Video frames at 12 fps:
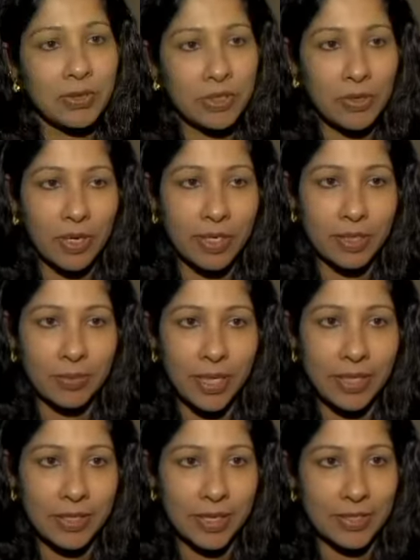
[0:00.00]
She was holding the
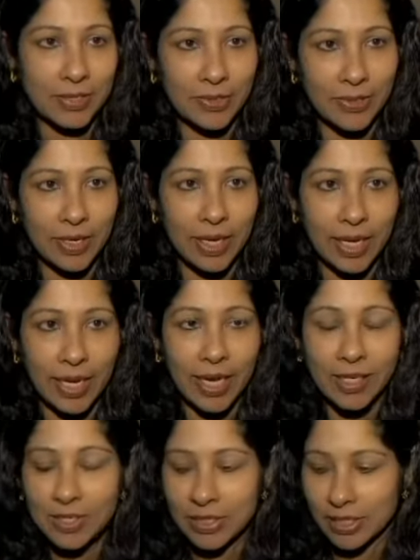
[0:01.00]
bracelet. So I
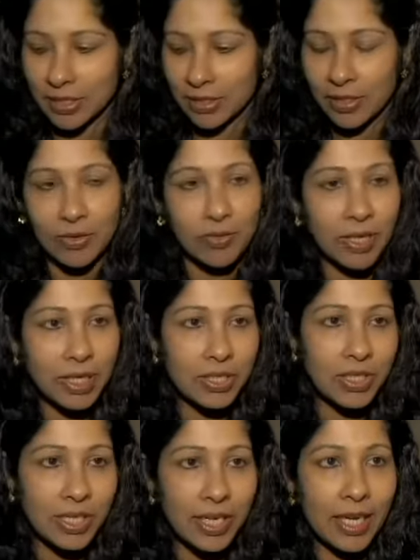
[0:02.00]
asked her, where
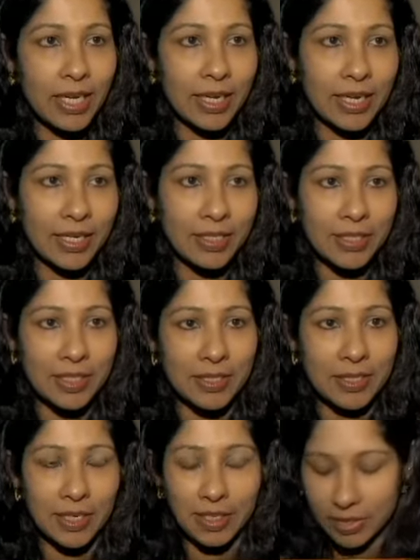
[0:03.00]
did she get it? And
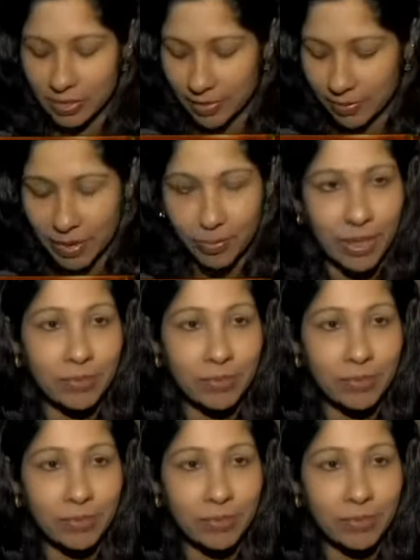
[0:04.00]
she said, it's from the